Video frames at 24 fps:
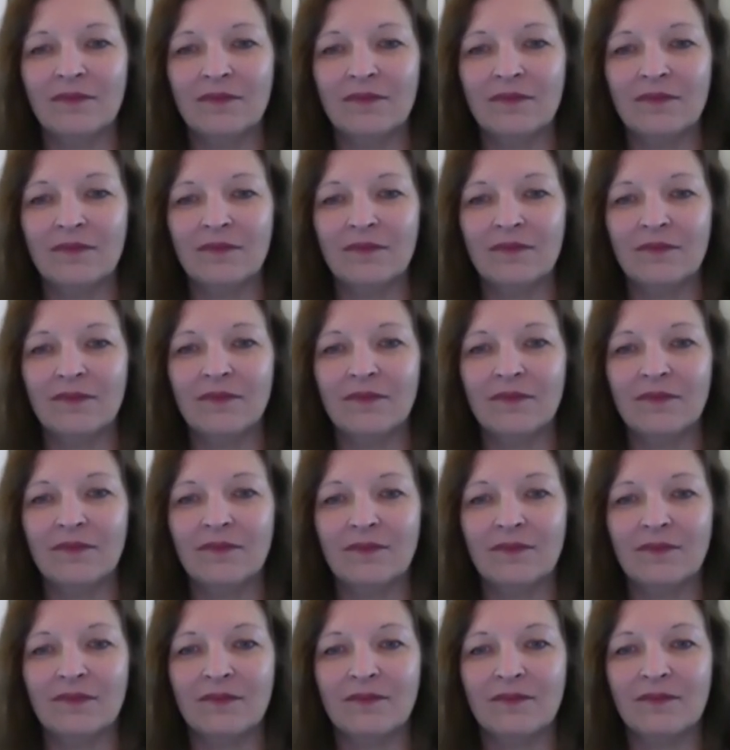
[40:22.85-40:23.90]

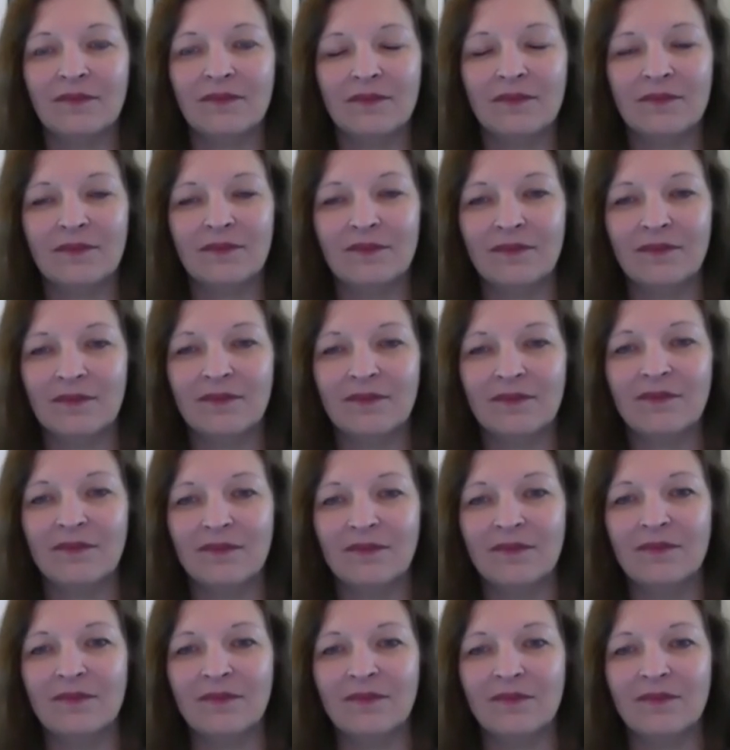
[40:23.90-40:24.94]

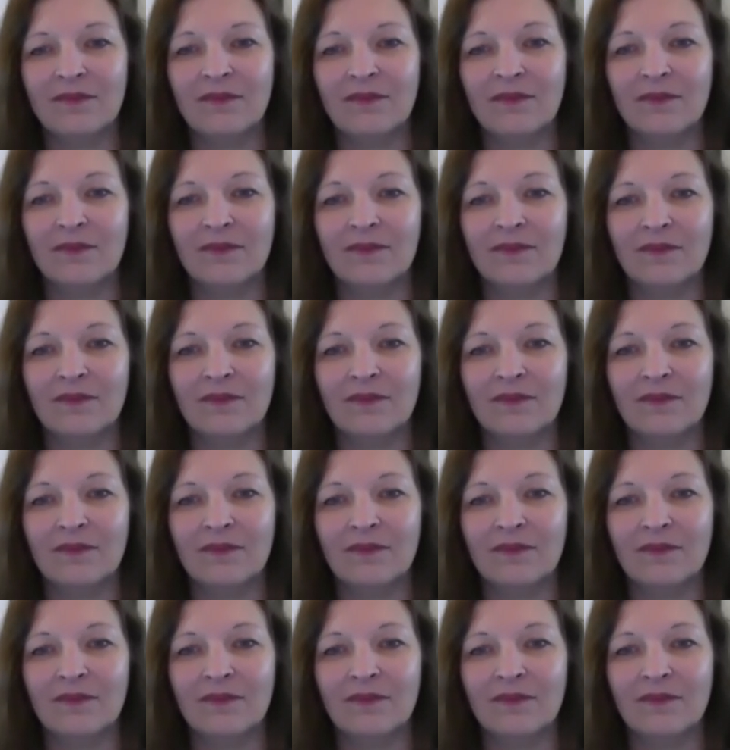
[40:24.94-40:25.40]
(silent)